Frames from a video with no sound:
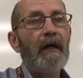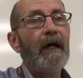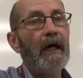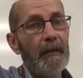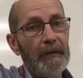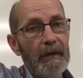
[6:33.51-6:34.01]

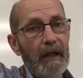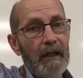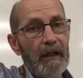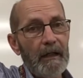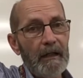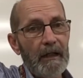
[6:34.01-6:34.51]
Up in
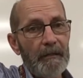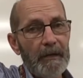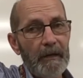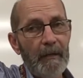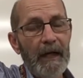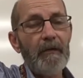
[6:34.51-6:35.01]

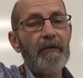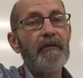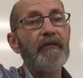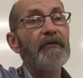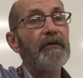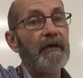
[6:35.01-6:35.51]
the
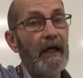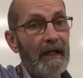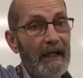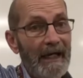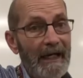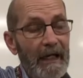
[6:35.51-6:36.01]
mountains, you've got
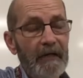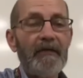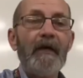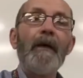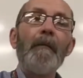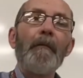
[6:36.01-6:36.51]
less.
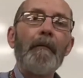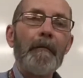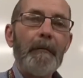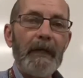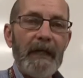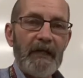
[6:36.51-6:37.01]

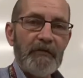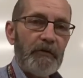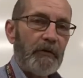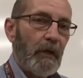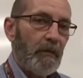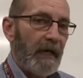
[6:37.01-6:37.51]
But as you
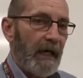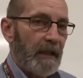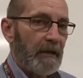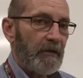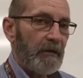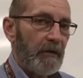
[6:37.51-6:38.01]
go down
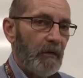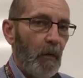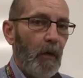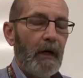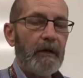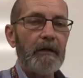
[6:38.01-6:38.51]
into the
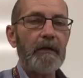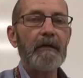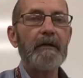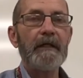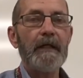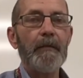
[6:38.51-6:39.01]
water,
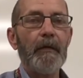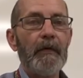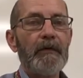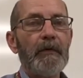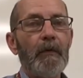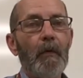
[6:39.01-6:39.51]
deeper
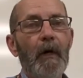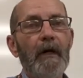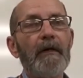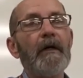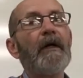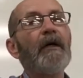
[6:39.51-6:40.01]
into the
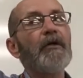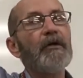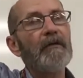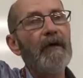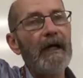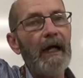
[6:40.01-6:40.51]
water,
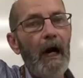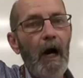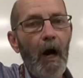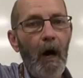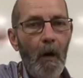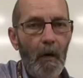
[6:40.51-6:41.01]
you've got
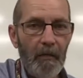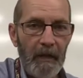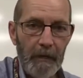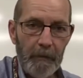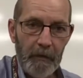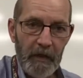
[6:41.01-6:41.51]
all of
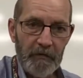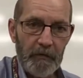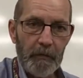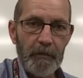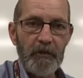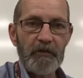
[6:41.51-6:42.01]
that pressure
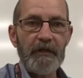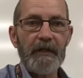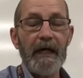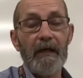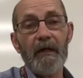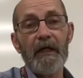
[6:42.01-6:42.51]
pushing
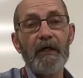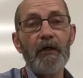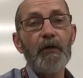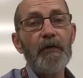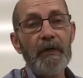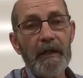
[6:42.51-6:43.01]
down,
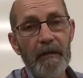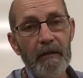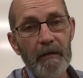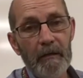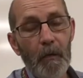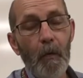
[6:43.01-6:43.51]
including
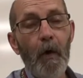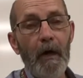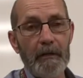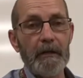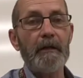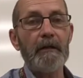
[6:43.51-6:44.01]
the
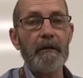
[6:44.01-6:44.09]
water.